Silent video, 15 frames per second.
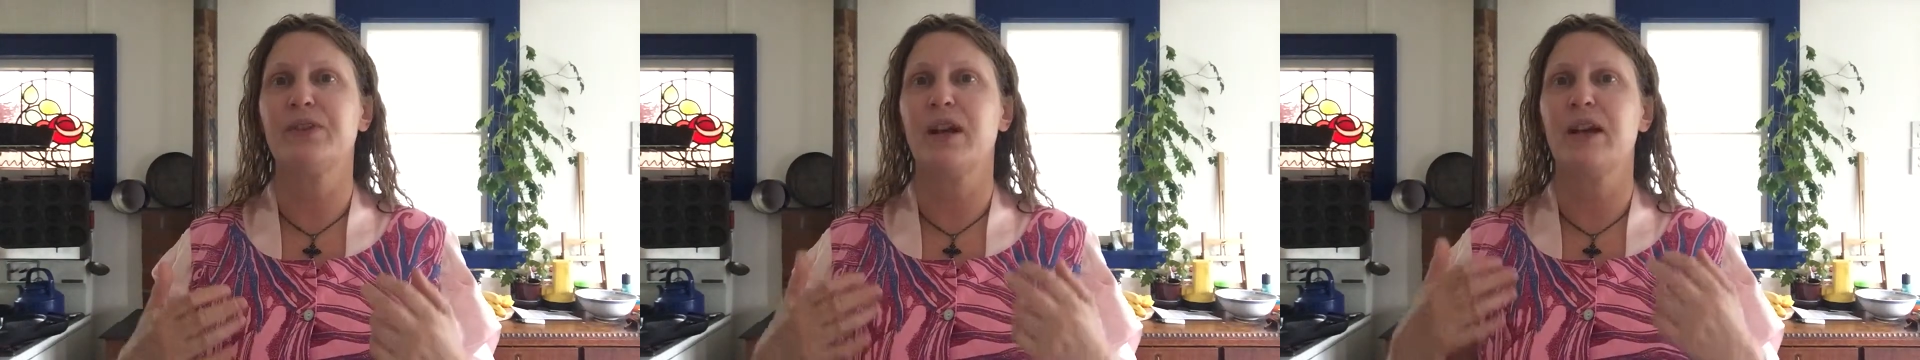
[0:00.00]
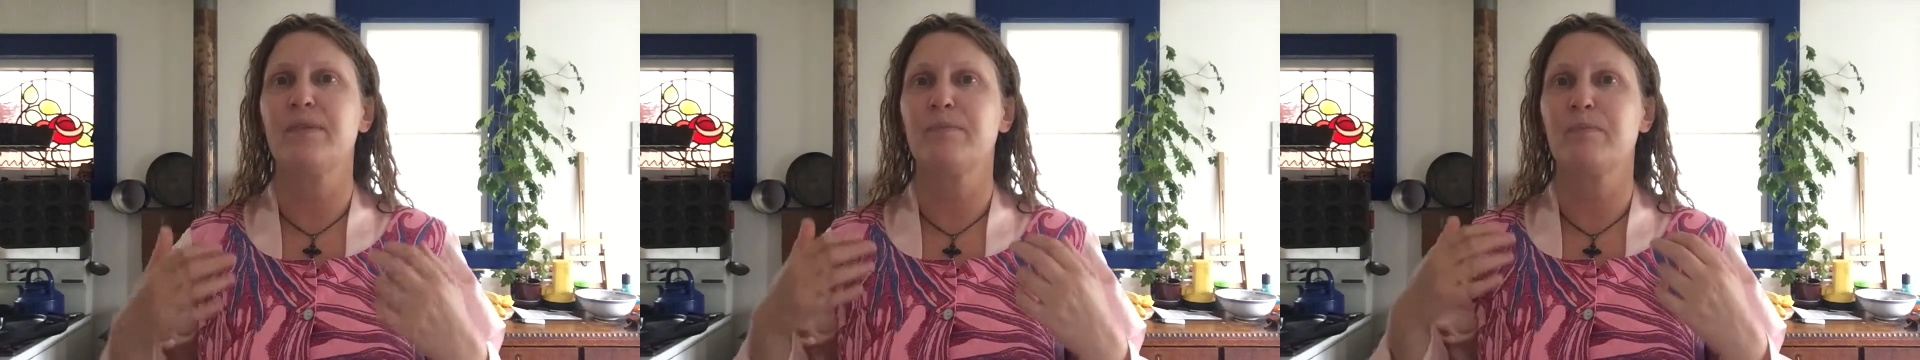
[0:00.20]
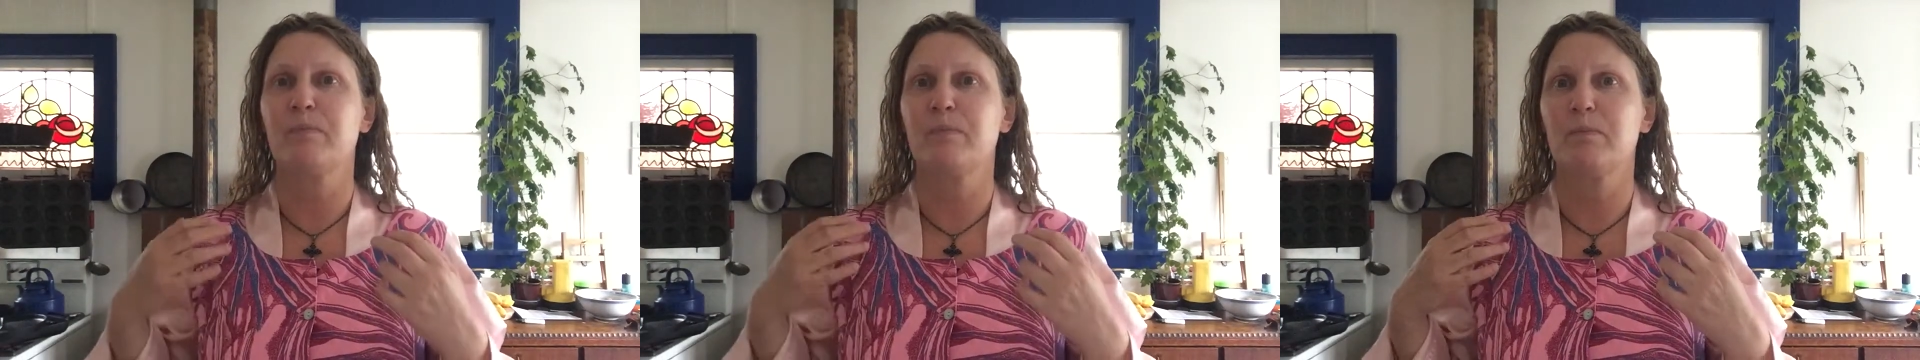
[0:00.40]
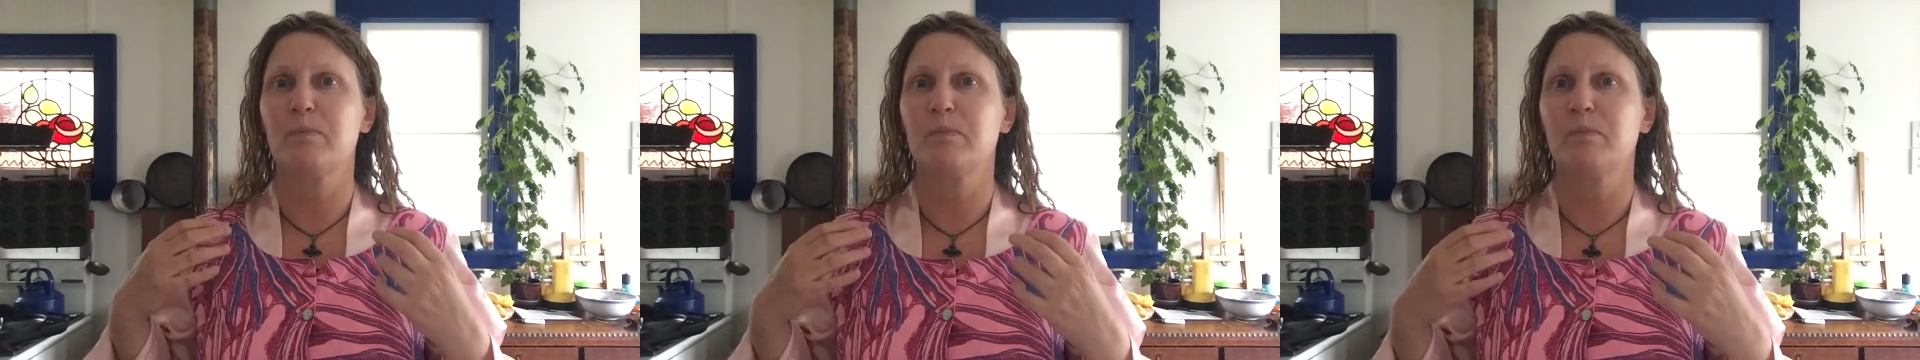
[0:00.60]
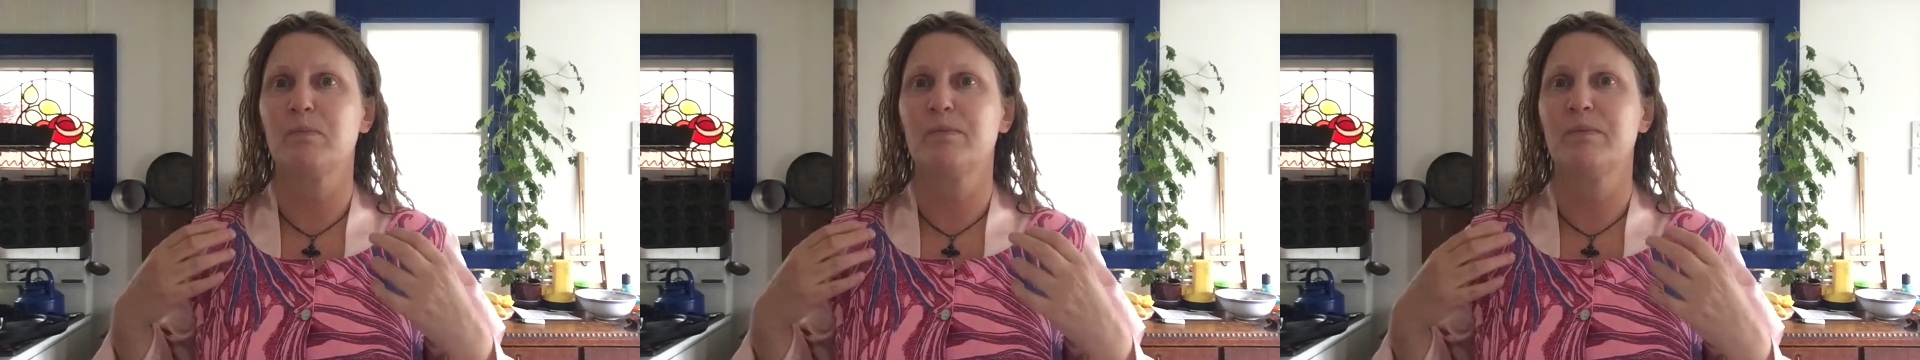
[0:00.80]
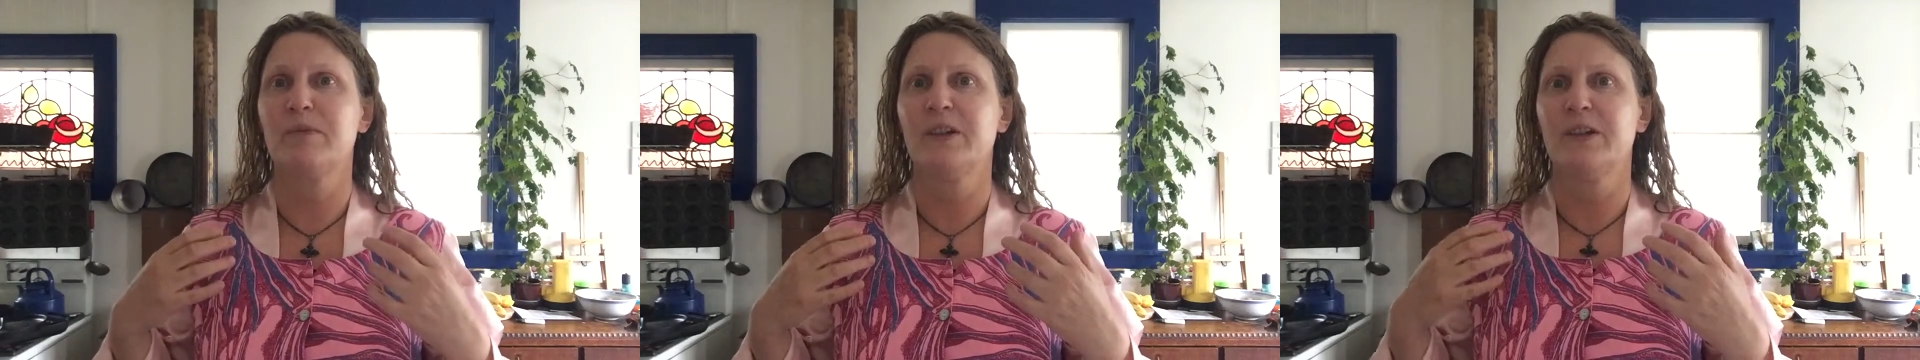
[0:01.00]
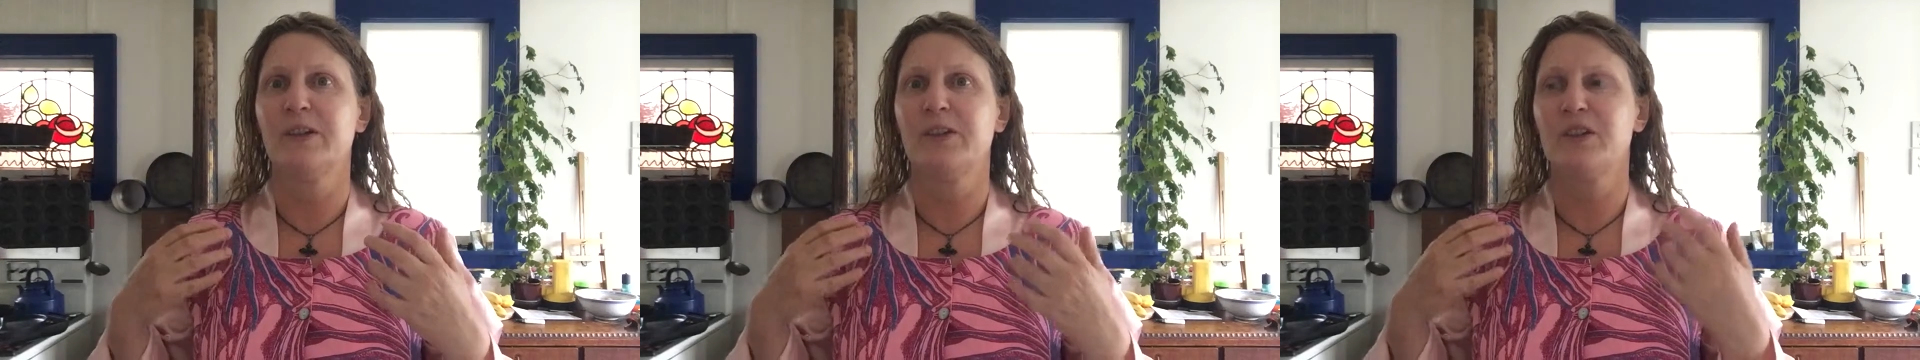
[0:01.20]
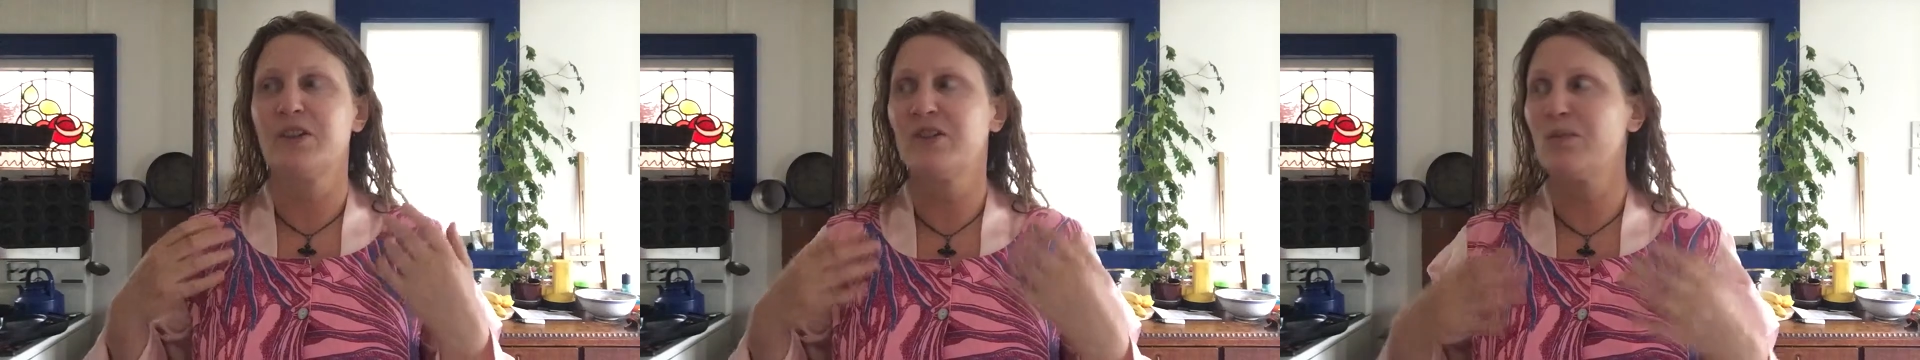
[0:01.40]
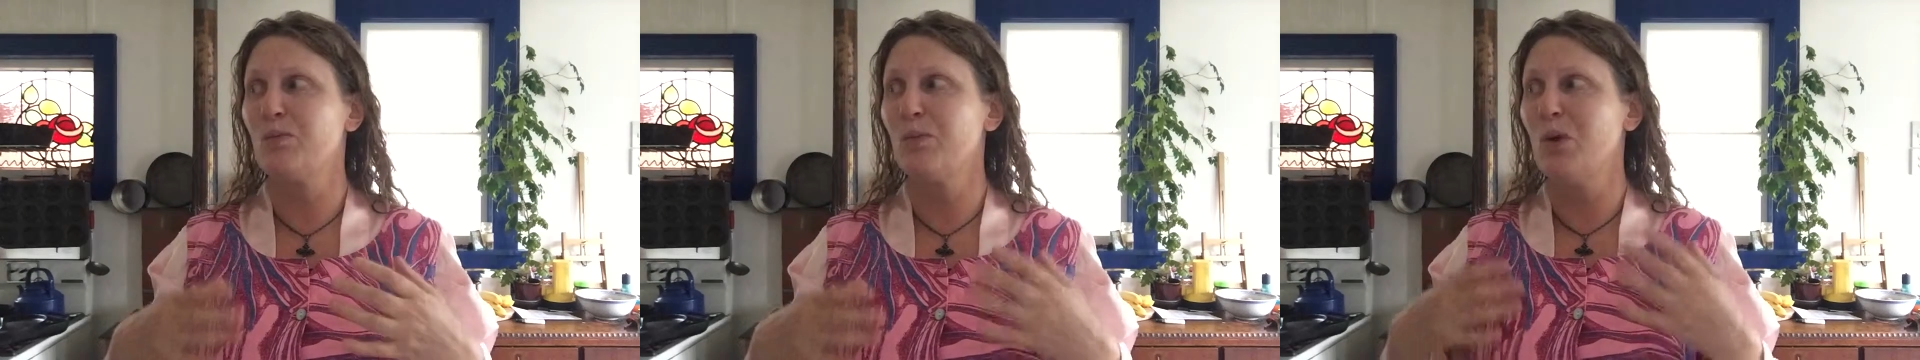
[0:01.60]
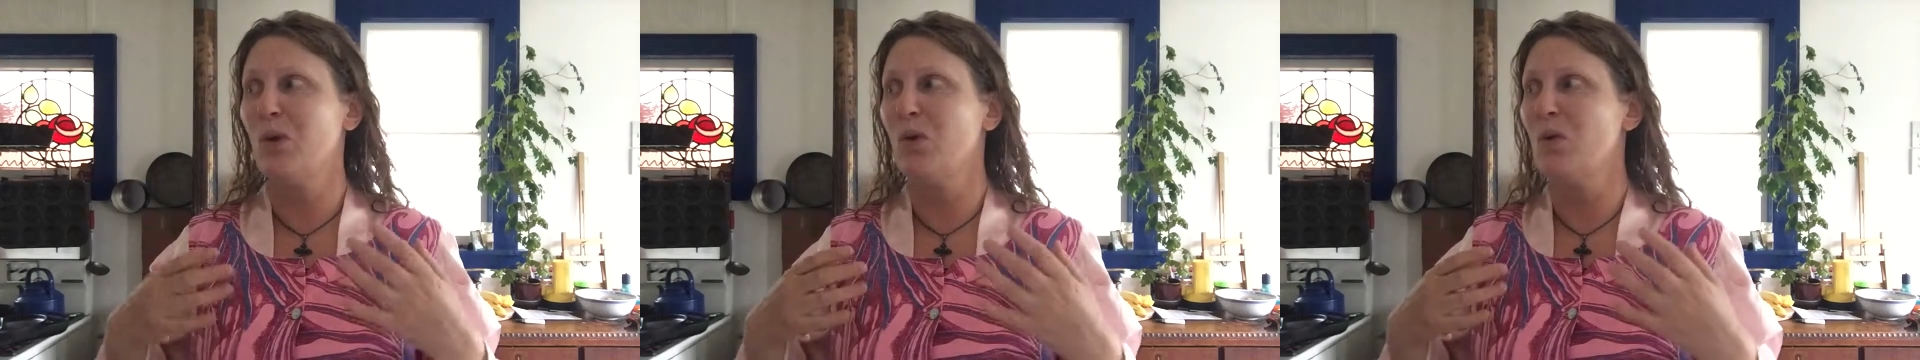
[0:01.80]
a
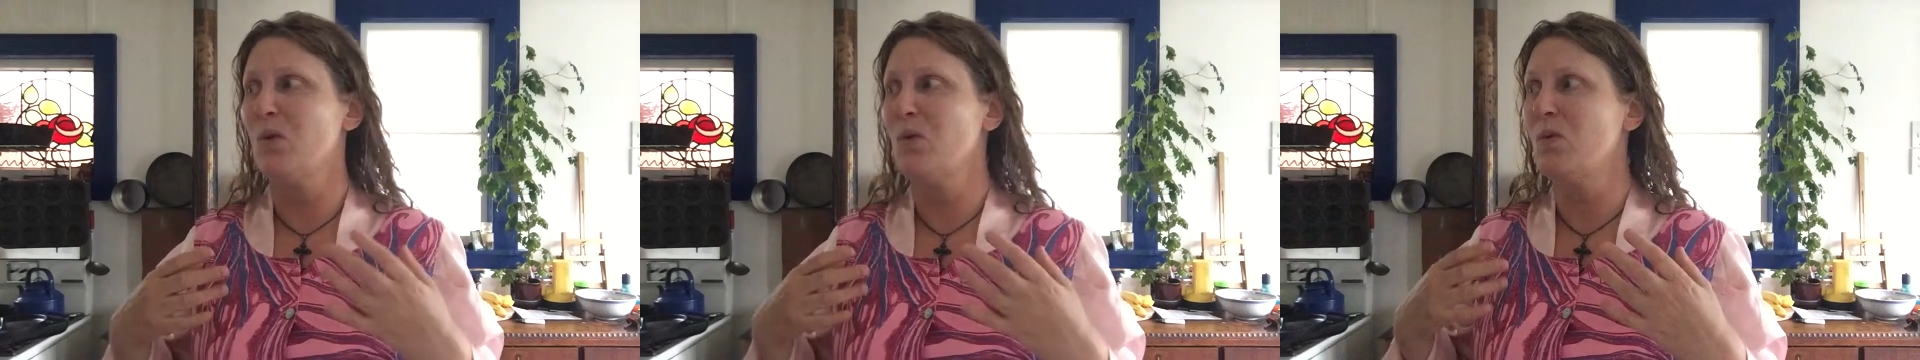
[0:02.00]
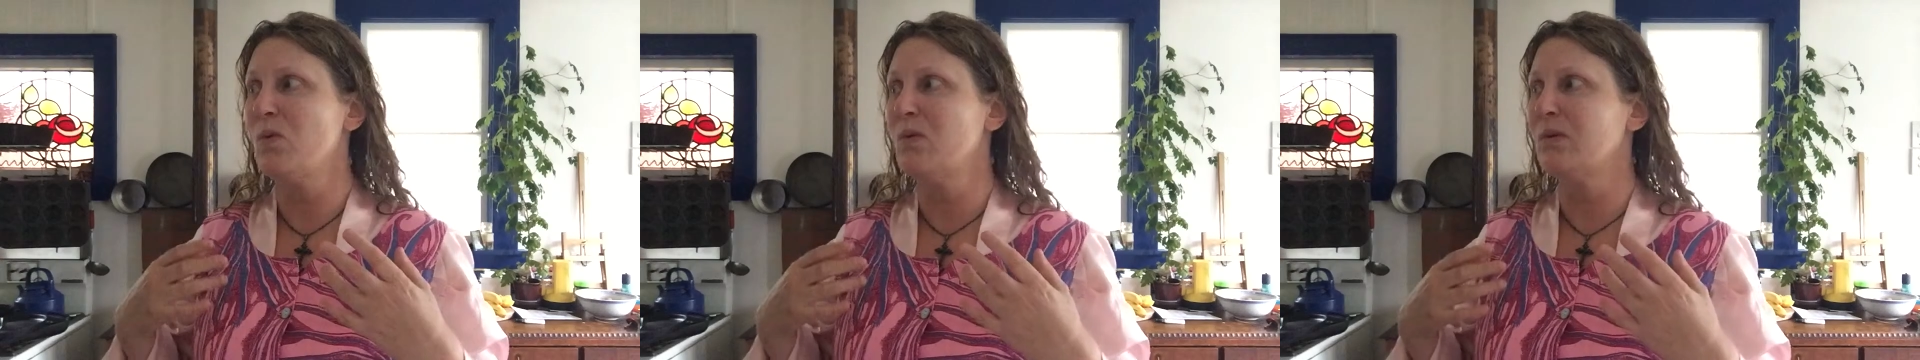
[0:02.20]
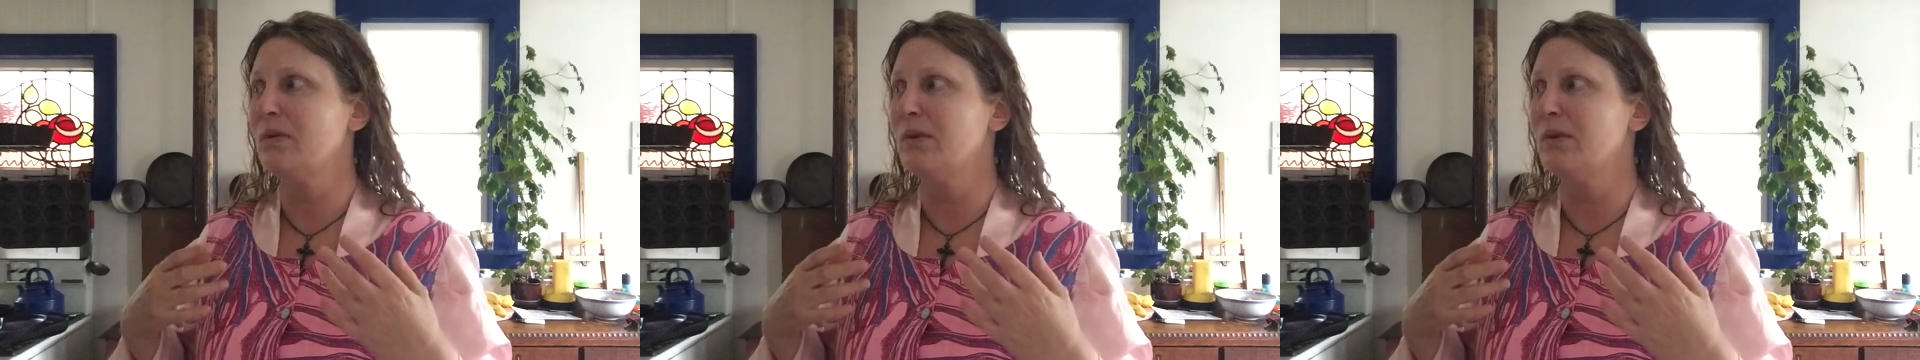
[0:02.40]
small